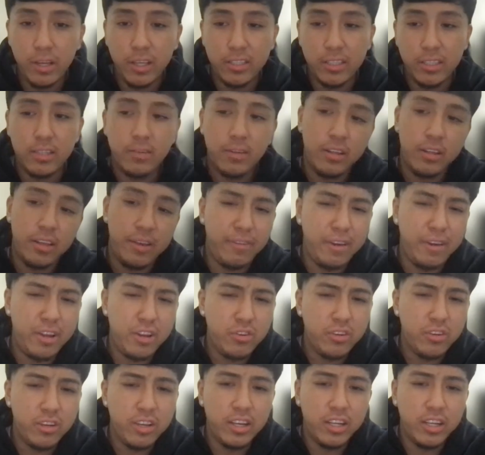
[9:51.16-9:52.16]
is
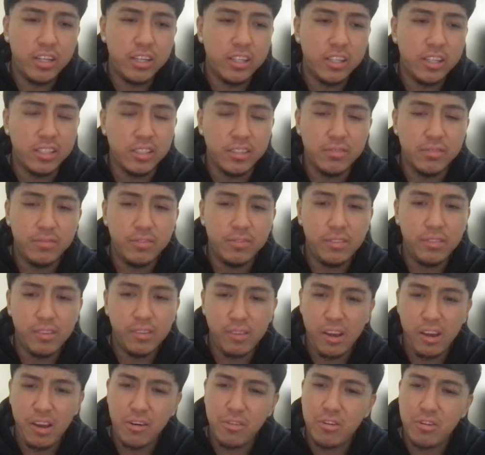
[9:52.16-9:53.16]
eventually gonna,
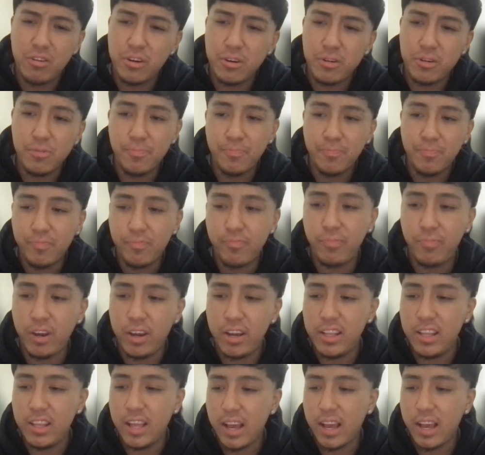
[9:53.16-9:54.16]
I don't know,
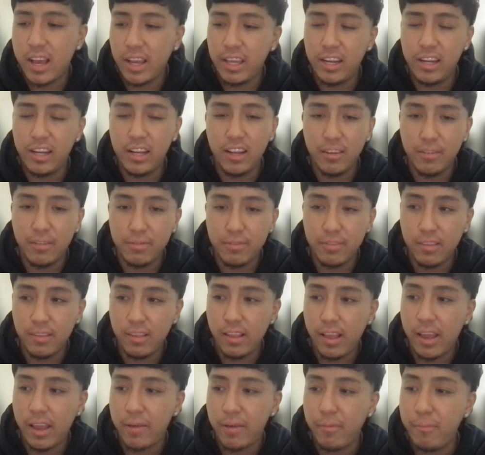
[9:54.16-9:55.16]
probably not get enough
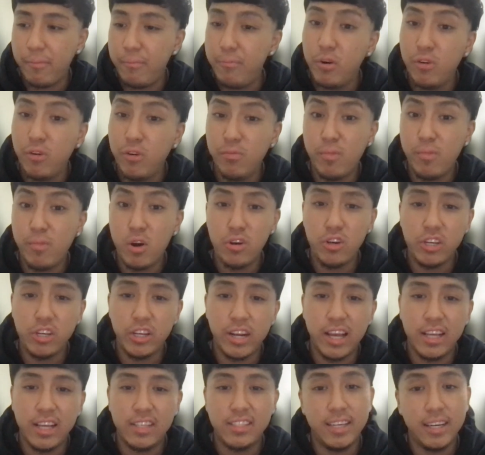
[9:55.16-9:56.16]
like motion
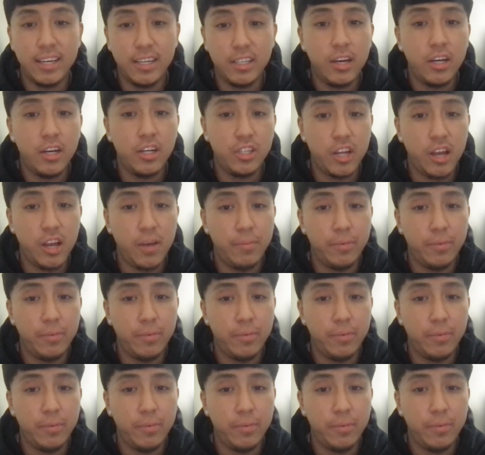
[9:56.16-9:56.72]
as TikTok shop